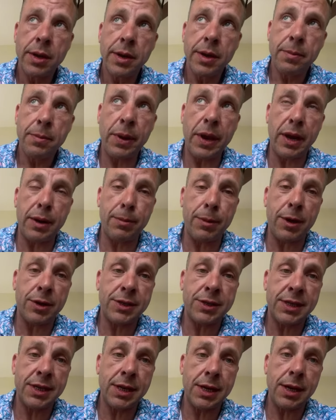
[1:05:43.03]
Panama
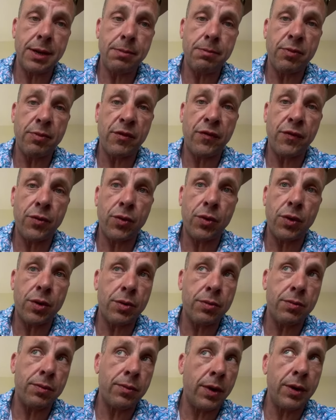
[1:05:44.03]
City before
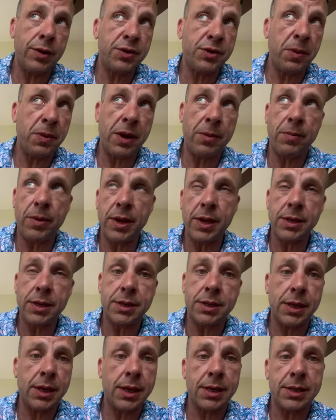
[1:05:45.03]
Rosemary Beach,
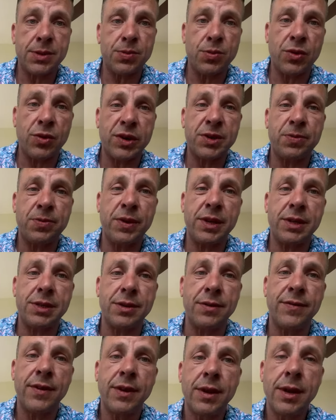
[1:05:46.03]
it gets more expensive.
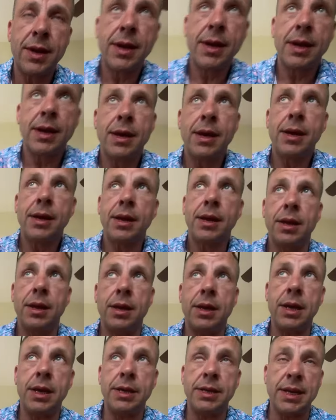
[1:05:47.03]
You
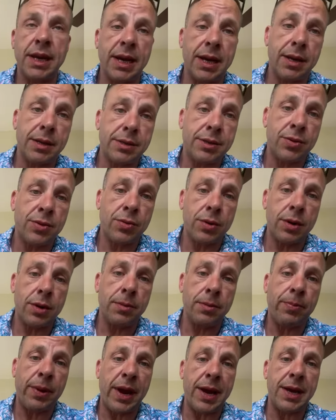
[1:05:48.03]
get down toward
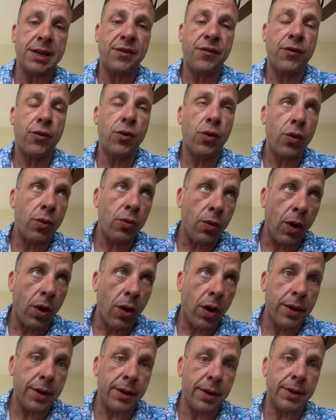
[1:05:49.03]
past Fort
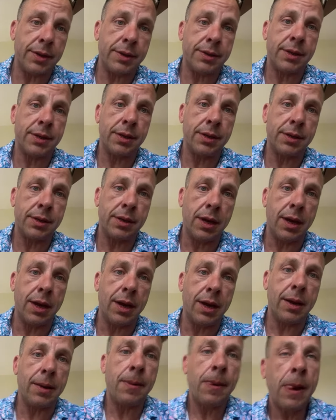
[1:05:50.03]
Walton to